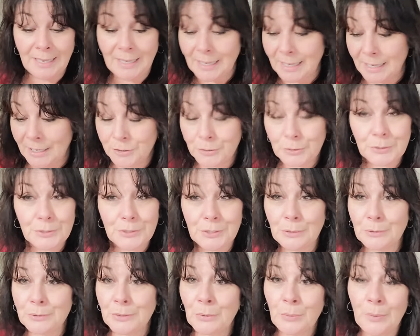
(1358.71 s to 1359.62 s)
And your
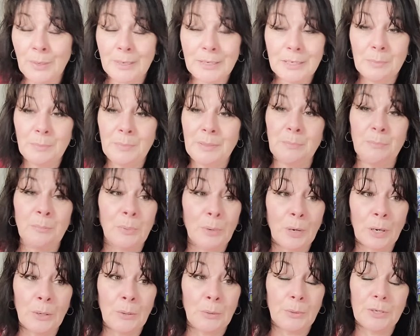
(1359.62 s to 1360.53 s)
soul don't want to be
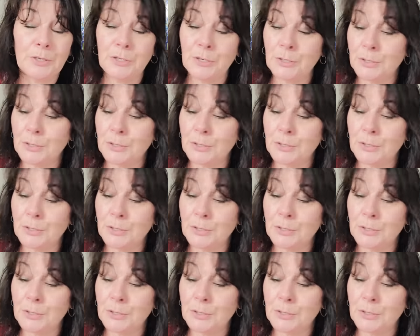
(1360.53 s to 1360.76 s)
broke.